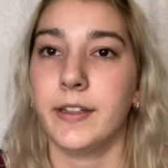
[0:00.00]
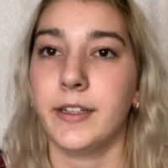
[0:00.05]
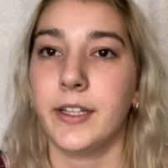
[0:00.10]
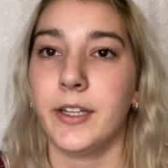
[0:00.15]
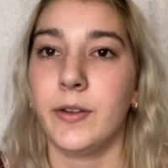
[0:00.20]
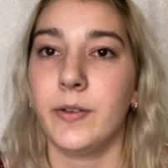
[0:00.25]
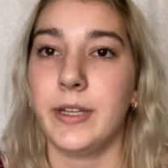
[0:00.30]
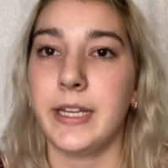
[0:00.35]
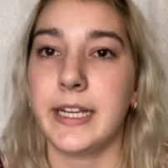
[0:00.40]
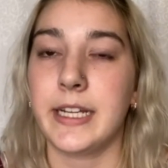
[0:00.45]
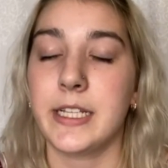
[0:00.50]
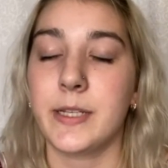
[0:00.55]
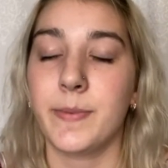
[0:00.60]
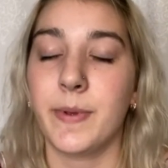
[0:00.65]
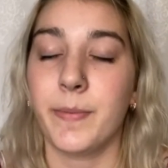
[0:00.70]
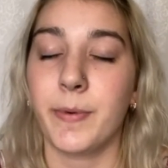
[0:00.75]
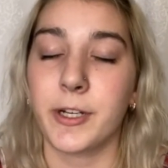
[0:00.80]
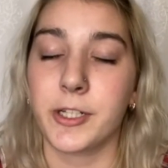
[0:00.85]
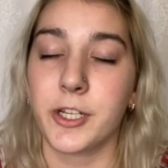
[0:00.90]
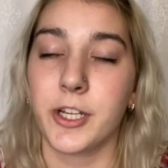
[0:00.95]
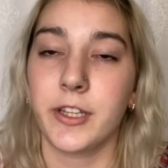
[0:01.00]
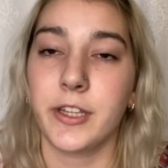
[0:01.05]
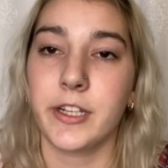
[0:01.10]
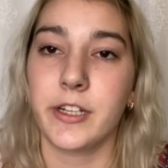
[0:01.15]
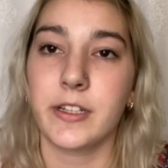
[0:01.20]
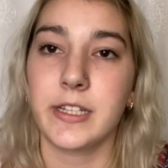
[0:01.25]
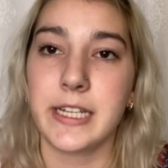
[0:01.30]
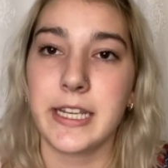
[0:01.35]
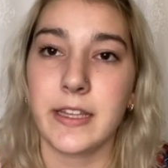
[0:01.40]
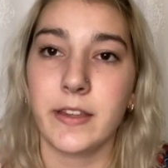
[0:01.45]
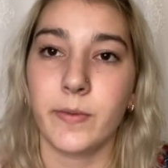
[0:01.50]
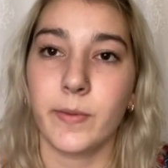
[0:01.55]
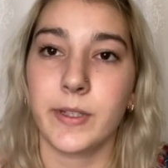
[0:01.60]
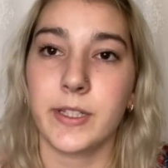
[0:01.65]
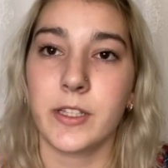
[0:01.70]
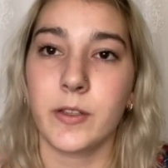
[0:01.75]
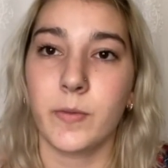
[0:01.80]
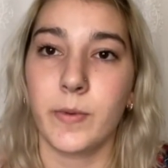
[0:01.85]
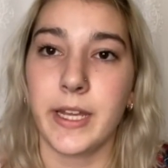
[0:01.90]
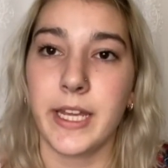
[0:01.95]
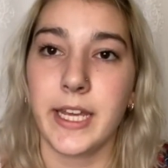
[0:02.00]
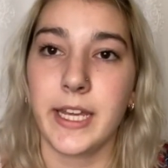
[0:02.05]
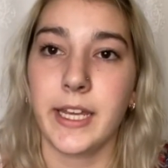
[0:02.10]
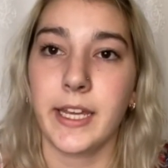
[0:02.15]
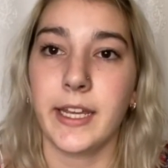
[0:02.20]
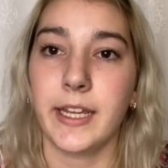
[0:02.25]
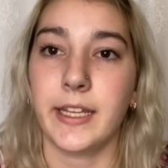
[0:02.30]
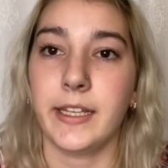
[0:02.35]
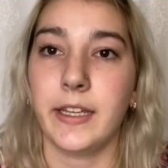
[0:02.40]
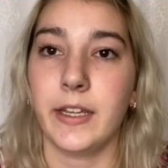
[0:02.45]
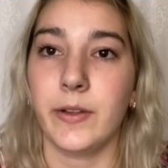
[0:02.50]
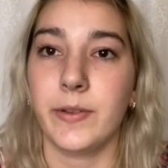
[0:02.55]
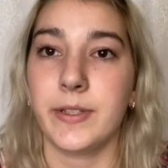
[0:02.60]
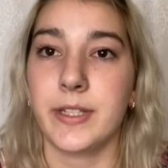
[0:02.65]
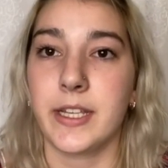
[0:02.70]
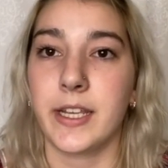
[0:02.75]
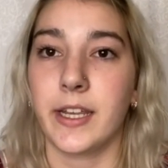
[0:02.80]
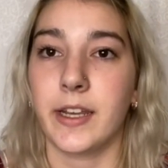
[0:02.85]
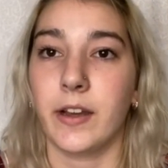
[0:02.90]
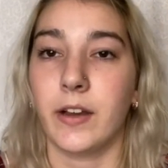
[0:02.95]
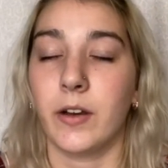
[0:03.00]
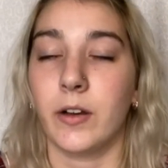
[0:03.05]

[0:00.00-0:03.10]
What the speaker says: you need to be brushing their teeth once a week and using